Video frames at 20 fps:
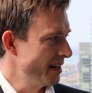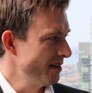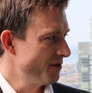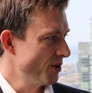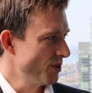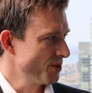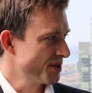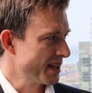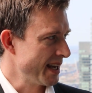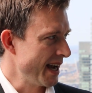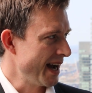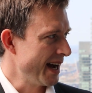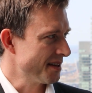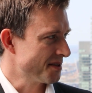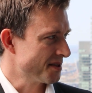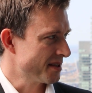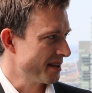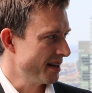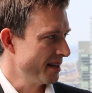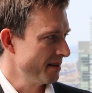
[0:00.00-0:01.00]
any votes
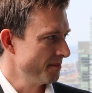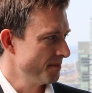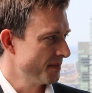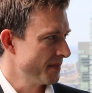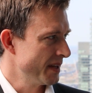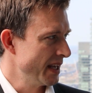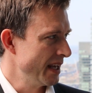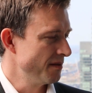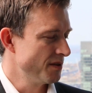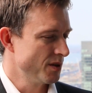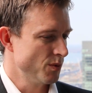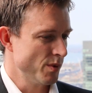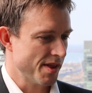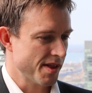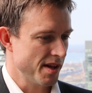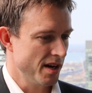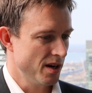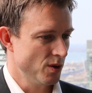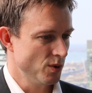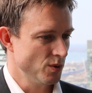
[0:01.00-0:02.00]
cast yet, even
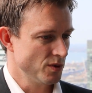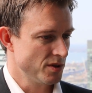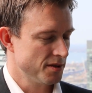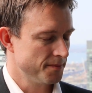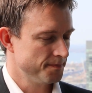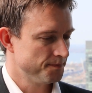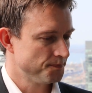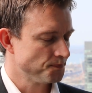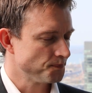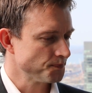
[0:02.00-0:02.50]
without